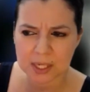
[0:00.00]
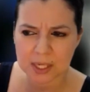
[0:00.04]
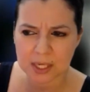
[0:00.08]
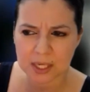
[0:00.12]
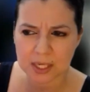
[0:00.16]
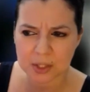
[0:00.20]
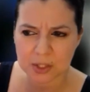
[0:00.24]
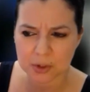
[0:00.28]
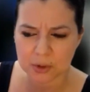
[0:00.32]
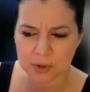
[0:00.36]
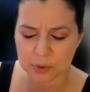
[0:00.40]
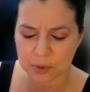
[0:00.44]
the,
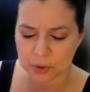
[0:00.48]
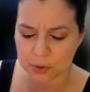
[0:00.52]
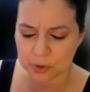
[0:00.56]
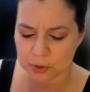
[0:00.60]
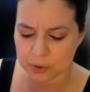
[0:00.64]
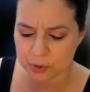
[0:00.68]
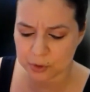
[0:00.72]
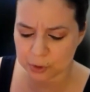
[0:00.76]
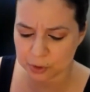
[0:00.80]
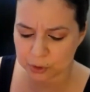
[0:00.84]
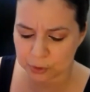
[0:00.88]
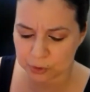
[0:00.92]
in your
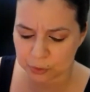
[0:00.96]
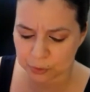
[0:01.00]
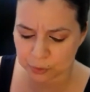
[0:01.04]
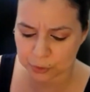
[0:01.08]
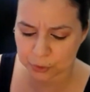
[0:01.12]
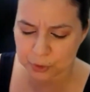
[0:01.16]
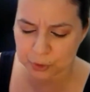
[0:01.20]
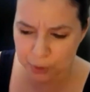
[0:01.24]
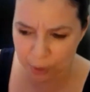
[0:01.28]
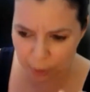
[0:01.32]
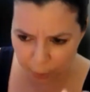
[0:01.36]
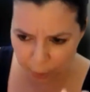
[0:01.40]
in your
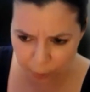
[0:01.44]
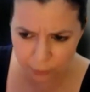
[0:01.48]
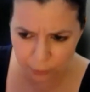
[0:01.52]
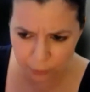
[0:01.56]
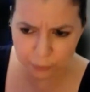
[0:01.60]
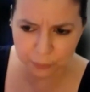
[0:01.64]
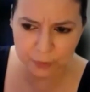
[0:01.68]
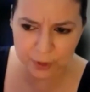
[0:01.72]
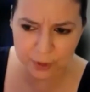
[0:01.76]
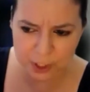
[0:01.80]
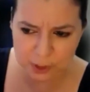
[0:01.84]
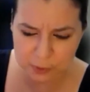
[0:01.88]
in your own
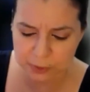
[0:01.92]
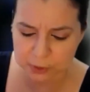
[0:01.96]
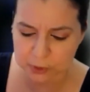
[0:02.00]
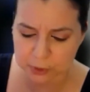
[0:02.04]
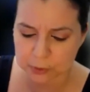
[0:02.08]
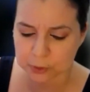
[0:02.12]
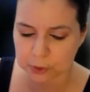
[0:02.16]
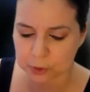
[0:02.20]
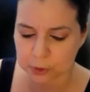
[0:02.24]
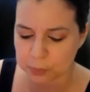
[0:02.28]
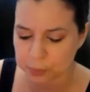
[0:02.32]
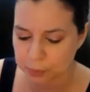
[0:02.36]
Facebook
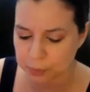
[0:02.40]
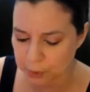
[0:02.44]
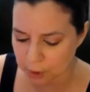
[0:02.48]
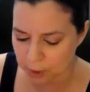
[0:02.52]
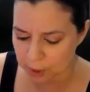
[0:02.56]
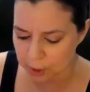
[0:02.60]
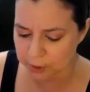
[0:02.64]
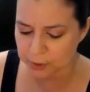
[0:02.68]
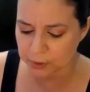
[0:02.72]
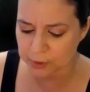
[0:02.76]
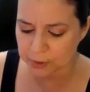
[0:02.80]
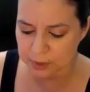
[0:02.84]
group or
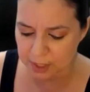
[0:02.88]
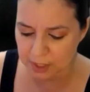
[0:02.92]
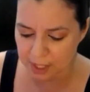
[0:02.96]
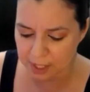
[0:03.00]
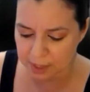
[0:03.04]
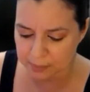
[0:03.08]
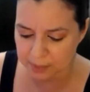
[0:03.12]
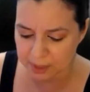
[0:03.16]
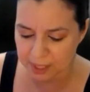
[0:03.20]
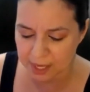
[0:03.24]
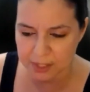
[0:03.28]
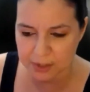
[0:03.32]
on your
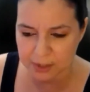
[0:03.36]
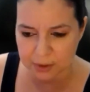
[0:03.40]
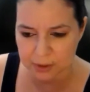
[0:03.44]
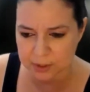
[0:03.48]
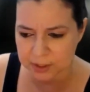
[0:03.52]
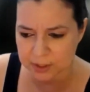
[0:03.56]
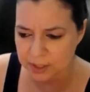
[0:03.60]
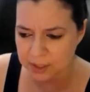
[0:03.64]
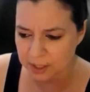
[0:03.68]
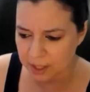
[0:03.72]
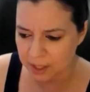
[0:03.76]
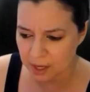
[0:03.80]
timeline, you're
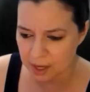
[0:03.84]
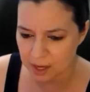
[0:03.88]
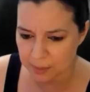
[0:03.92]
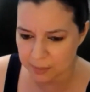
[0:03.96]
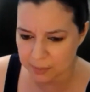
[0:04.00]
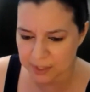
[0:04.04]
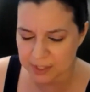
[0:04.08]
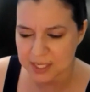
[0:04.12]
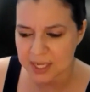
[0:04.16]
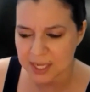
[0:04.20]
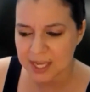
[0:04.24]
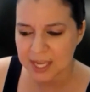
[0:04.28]
in the
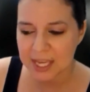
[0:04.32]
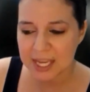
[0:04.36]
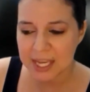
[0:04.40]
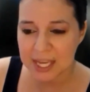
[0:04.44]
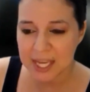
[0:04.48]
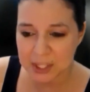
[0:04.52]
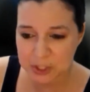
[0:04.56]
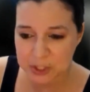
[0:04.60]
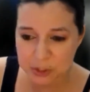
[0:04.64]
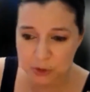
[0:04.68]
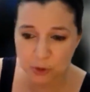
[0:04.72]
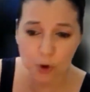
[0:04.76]
comments.
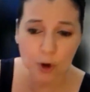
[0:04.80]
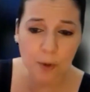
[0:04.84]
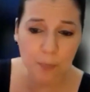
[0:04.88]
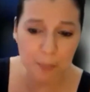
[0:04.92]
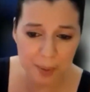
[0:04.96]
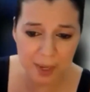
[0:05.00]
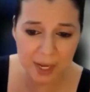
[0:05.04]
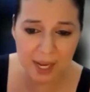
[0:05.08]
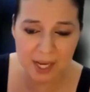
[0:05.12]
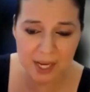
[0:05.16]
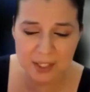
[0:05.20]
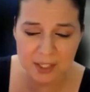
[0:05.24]
It's your
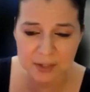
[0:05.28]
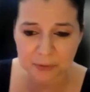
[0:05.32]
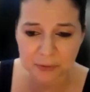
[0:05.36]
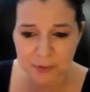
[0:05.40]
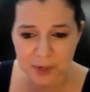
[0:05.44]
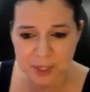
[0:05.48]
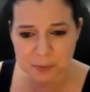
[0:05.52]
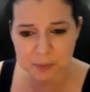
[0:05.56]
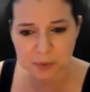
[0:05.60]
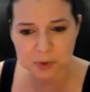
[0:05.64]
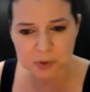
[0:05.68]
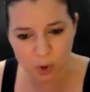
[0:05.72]
page and
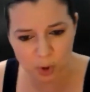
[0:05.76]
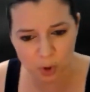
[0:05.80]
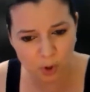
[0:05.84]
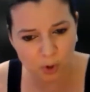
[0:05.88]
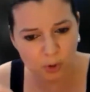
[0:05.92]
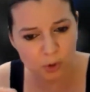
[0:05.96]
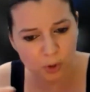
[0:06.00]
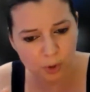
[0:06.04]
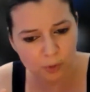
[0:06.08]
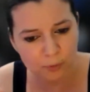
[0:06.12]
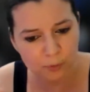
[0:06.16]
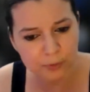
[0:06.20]
Facebook's
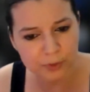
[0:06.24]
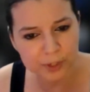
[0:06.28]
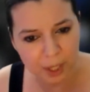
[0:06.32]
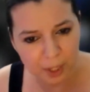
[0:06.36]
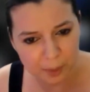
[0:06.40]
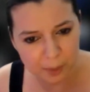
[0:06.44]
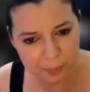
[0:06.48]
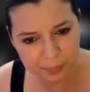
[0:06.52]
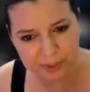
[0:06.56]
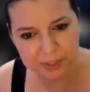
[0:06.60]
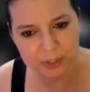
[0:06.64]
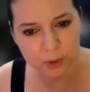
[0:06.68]
all over it,
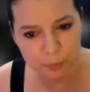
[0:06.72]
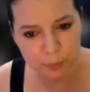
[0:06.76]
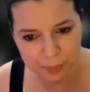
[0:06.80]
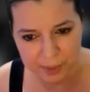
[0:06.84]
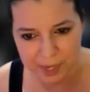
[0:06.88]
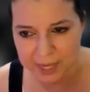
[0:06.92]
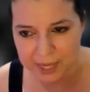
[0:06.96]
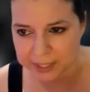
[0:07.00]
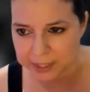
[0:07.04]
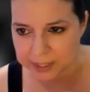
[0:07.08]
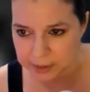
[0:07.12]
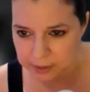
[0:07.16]
up in your
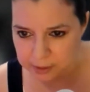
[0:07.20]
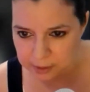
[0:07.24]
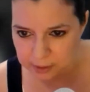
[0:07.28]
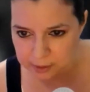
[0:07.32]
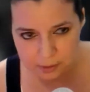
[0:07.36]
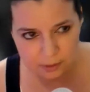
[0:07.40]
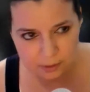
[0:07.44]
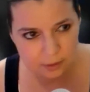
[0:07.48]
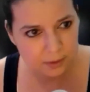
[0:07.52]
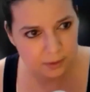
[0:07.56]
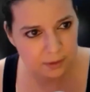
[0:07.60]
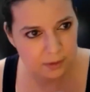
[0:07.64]
pockets.
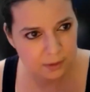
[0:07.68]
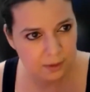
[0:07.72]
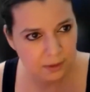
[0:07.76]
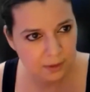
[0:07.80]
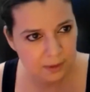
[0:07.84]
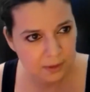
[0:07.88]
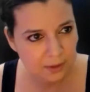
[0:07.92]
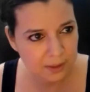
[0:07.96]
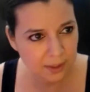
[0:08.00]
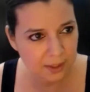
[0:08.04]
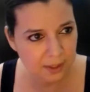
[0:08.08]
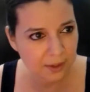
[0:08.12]

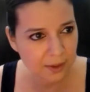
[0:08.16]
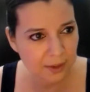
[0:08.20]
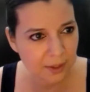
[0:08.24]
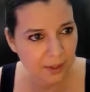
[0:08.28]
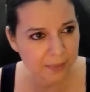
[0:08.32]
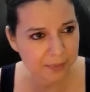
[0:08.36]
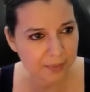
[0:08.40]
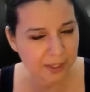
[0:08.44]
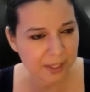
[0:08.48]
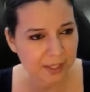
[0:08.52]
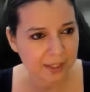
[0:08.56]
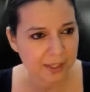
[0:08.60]
You know what I
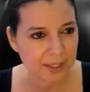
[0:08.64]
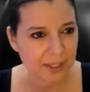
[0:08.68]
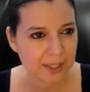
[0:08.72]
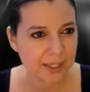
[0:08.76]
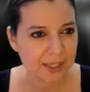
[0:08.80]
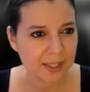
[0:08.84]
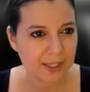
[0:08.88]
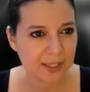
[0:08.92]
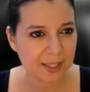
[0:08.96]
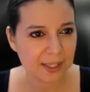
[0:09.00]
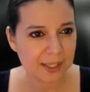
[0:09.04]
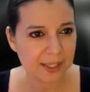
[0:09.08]
mean?
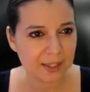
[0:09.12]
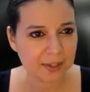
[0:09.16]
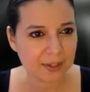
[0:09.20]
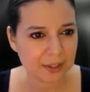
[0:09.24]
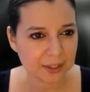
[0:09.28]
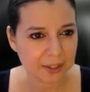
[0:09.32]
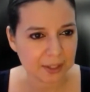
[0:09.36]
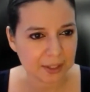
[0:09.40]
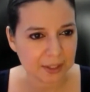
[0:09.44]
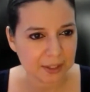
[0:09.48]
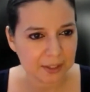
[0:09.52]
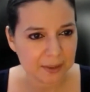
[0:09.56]

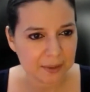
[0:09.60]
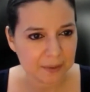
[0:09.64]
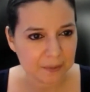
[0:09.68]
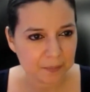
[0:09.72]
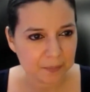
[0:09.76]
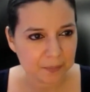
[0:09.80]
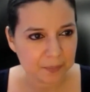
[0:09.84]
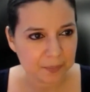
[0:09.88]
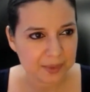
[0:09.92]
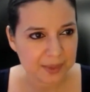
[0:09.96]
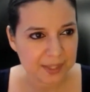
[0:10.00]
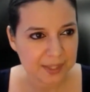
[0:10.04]
Literally.
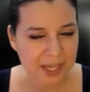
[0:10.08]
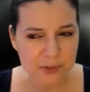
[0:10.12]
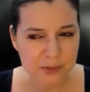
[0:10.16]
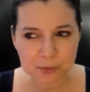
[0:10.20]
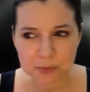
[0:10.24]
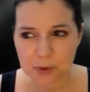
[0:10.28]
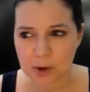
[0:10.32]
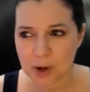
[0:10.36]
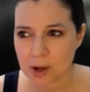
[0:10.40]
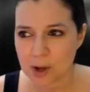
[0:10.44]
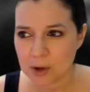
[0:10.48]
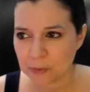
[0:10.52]
That's
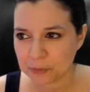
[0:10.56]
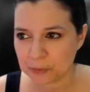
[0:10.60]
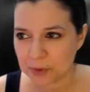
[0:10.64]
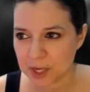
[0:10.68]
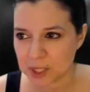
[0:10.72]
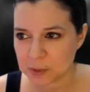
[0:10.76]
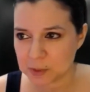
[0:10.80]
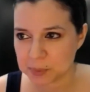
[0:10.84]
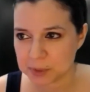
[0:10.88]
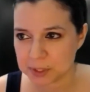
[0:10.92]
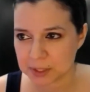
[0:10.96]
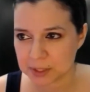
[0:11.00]
wrong,
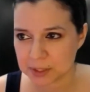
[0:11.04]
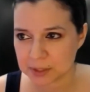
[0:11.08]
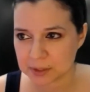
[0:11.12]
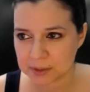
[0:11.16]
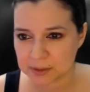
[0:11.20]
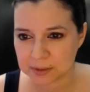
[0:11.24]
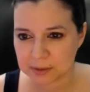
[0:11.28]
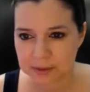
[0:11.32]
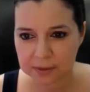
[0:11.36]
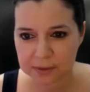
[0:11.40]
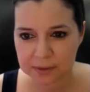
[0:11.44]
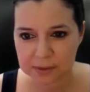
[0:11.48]
Facebook.
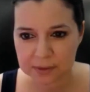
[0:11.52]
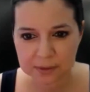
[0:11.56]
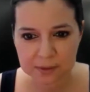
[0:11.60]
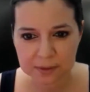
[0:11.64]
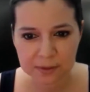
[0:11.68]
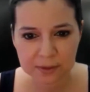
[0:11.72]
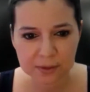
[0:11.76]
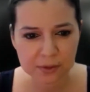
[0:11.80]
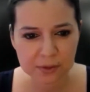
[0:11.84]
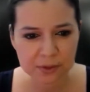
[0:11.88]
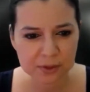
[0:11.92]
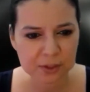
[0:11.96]

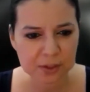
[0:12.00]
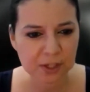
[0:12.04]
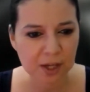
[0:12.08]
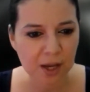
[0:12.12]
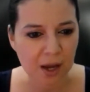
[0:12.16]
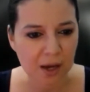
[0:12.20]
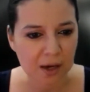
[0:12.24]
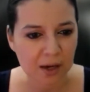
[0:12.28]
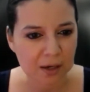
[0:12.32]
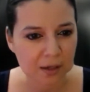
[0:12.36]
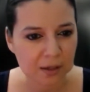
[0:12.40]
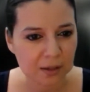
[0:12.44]
You
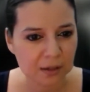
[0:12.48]
suck.